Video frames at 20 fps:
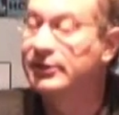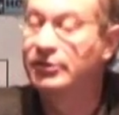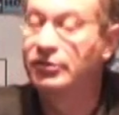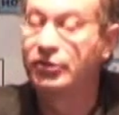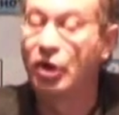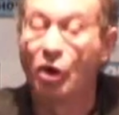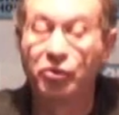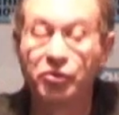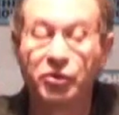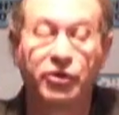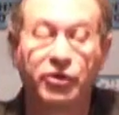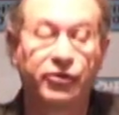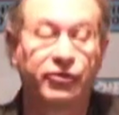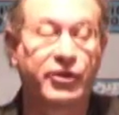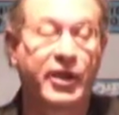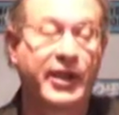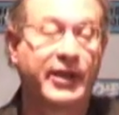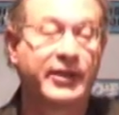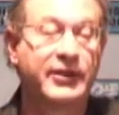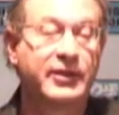
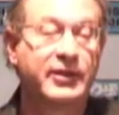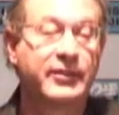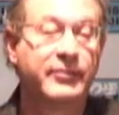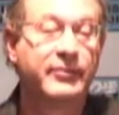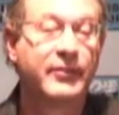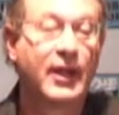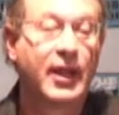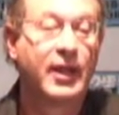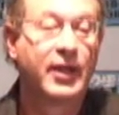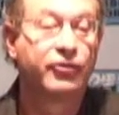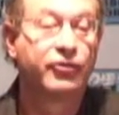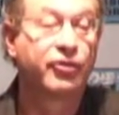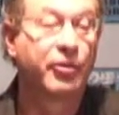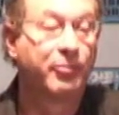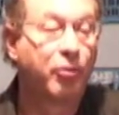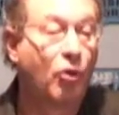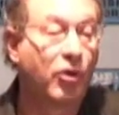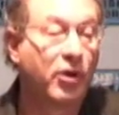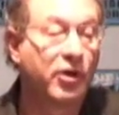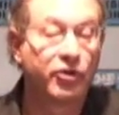donors and
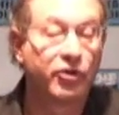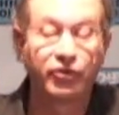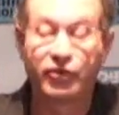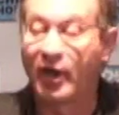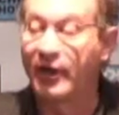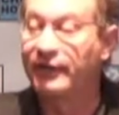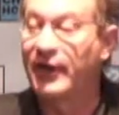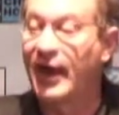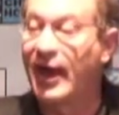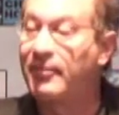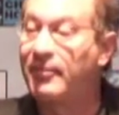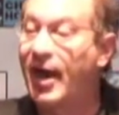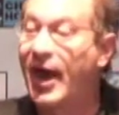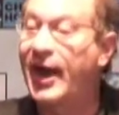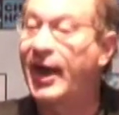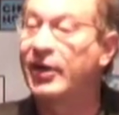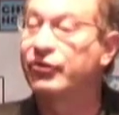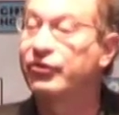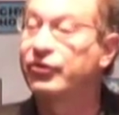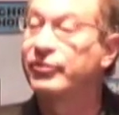supporters of
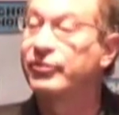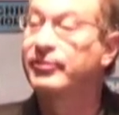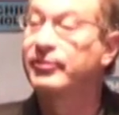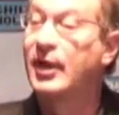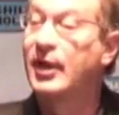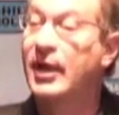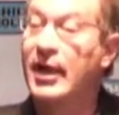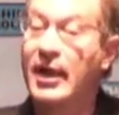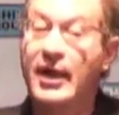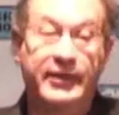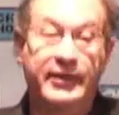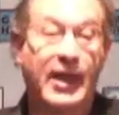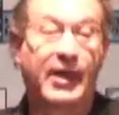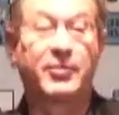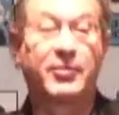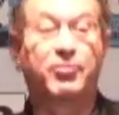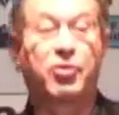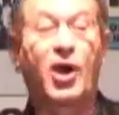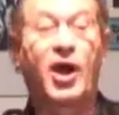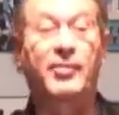Hamas. Now,
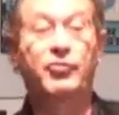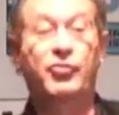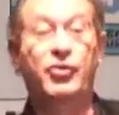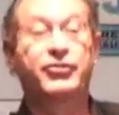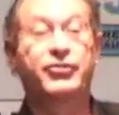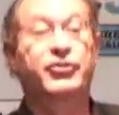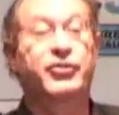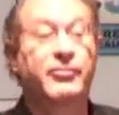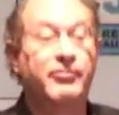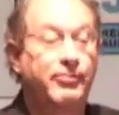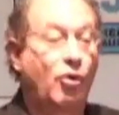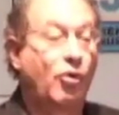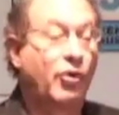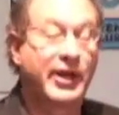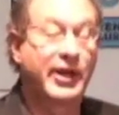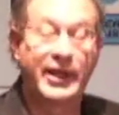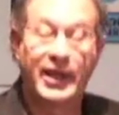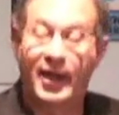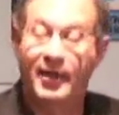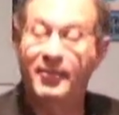the problem with
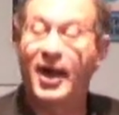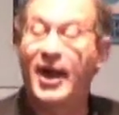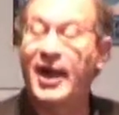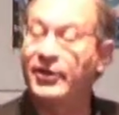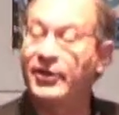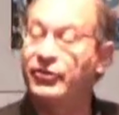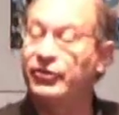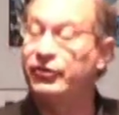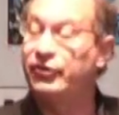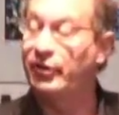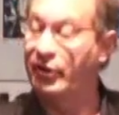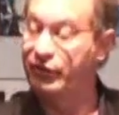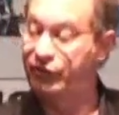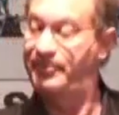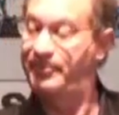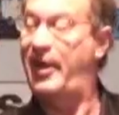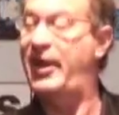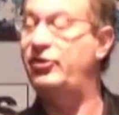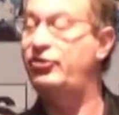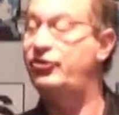supporting Hamas,
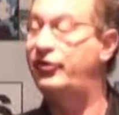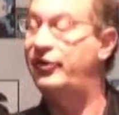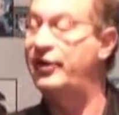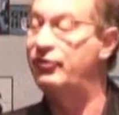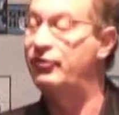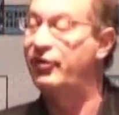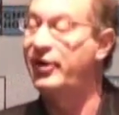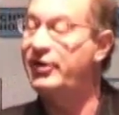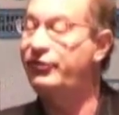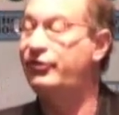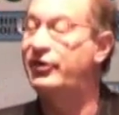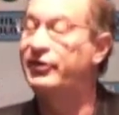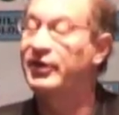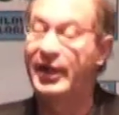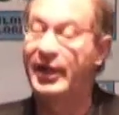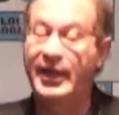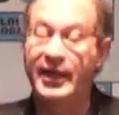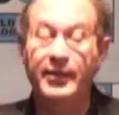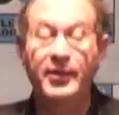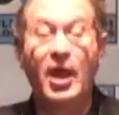especially
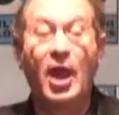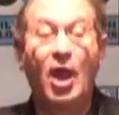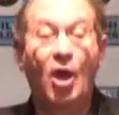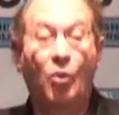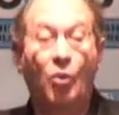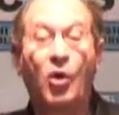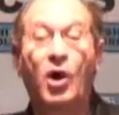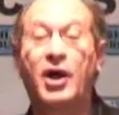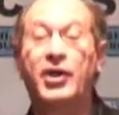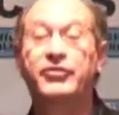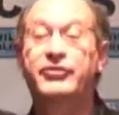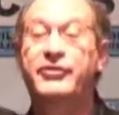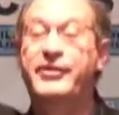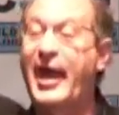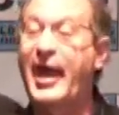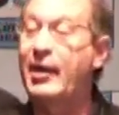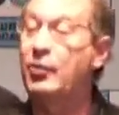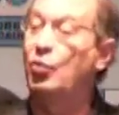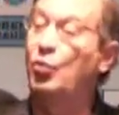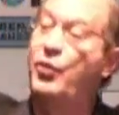recently, was
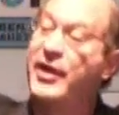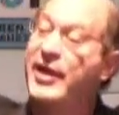that